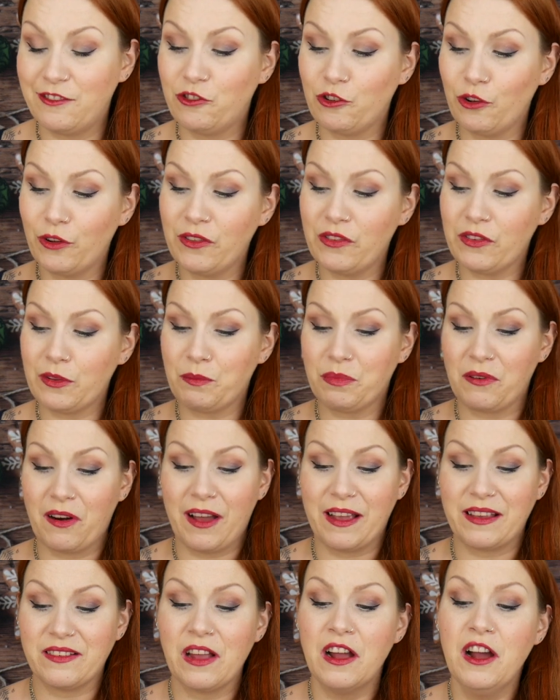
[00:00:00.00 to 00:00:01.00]
Enjoy the
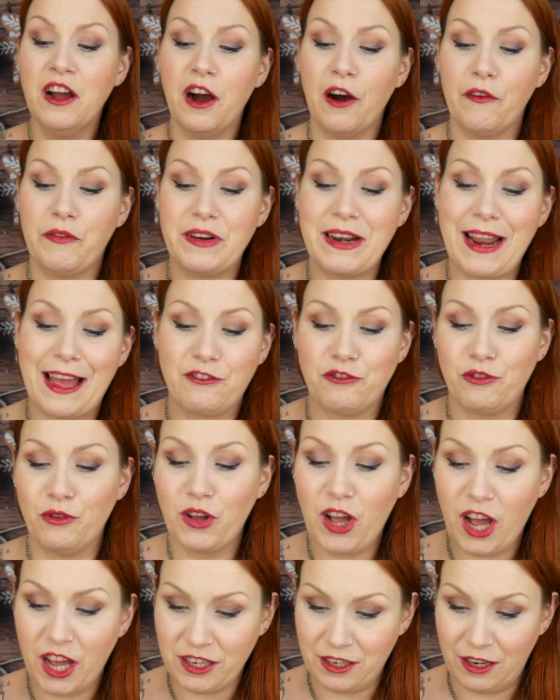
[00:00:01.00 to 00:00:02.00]
surprise of a
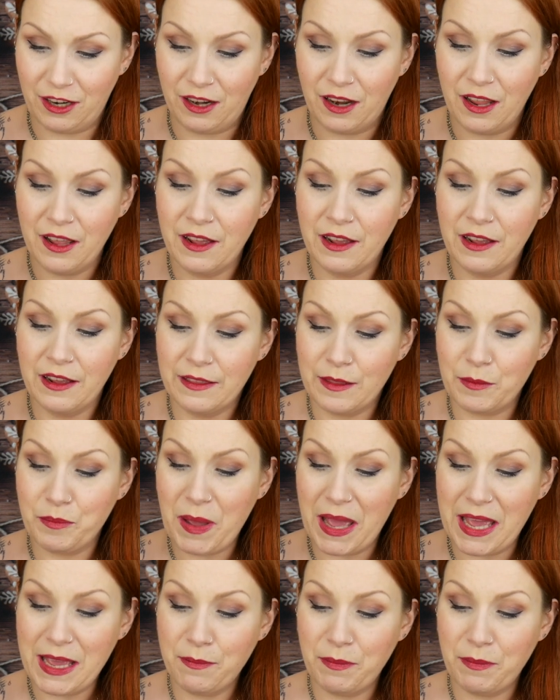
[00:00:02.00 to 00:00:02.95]
natural cuddle. The